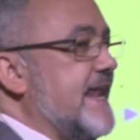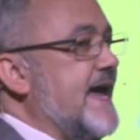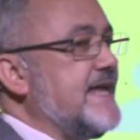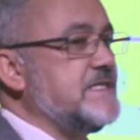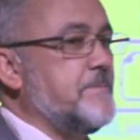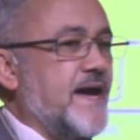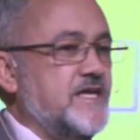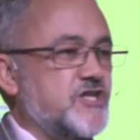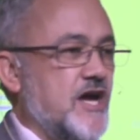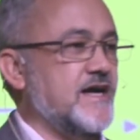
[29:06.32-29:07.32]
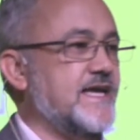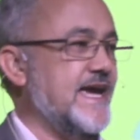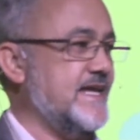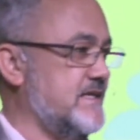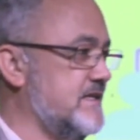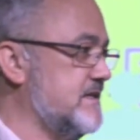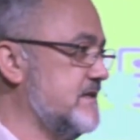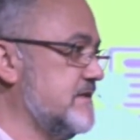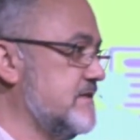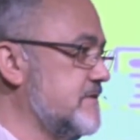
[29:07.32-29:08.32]
landing page again.
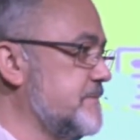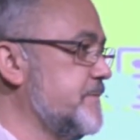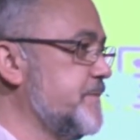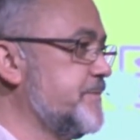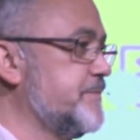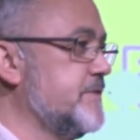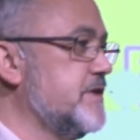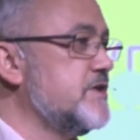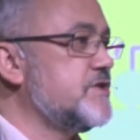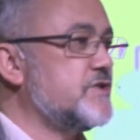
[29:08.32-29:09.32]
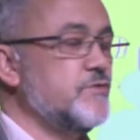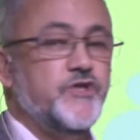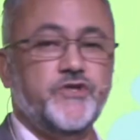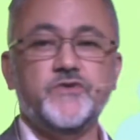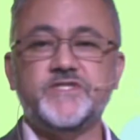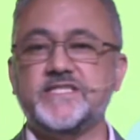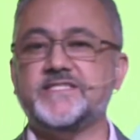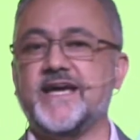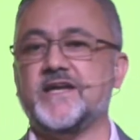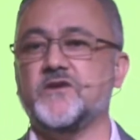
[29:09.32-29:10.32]
So use this
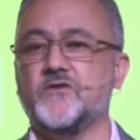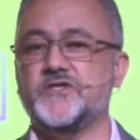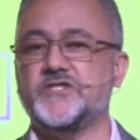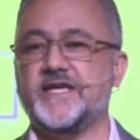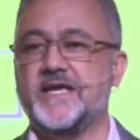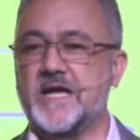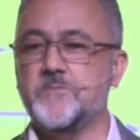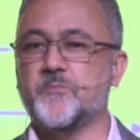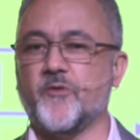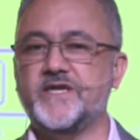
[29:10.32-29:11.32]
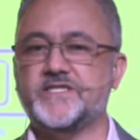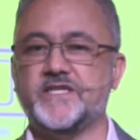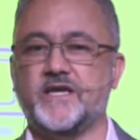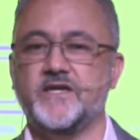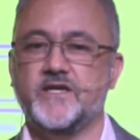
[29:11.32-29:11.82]
technology, embrace it.